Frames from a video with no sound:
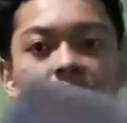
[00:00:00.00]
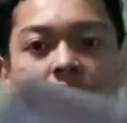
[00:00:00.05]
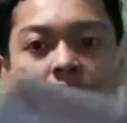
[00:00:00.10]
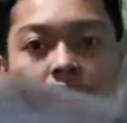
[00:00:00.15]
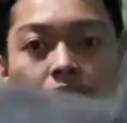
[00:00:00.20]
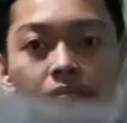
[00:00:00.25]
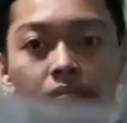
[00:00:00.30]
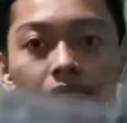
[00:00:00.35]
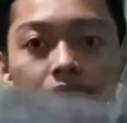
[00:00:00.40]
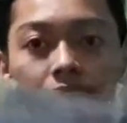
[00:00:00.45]

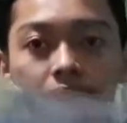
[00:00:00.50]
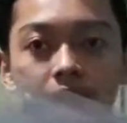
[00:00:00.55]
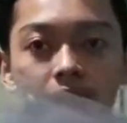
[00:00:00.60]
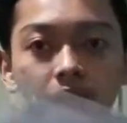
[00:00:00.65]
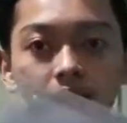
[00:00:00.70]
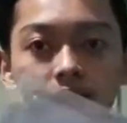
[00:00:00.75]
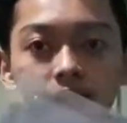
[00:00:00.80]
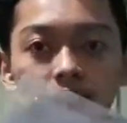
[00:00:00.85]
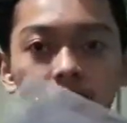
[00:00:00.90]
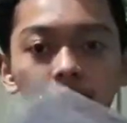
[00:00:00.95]

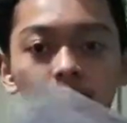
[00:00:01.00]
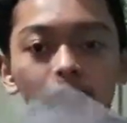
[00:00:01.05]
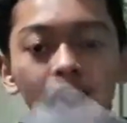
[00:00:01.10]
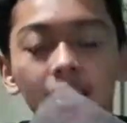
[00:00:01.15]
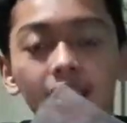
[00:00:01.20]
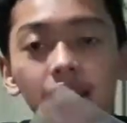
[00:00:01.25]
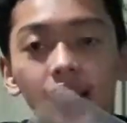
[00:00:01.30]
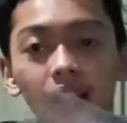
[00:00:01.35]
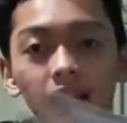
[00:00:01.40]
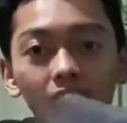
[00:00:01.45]
As you can
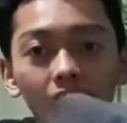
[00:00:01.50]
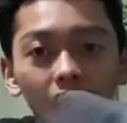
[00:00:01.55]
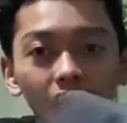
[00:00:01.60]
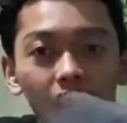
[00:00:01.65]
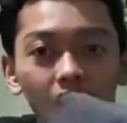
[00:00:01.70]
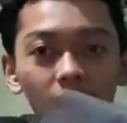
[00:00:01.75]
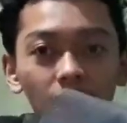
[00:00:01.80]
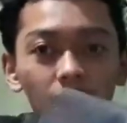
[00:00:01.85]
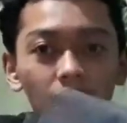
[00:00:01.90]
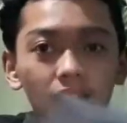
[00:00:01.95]
see,
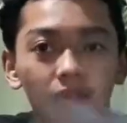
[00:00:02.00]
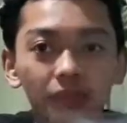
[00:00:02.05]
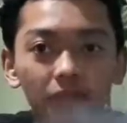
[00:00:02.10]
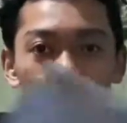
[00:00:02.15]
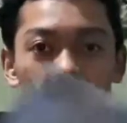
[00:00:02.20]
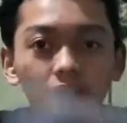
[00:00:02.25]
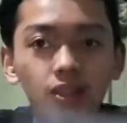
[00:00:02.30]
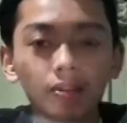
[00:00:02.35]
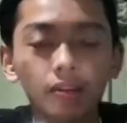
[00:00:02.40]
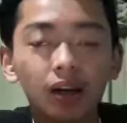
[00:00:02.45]
naka-flat pa yan.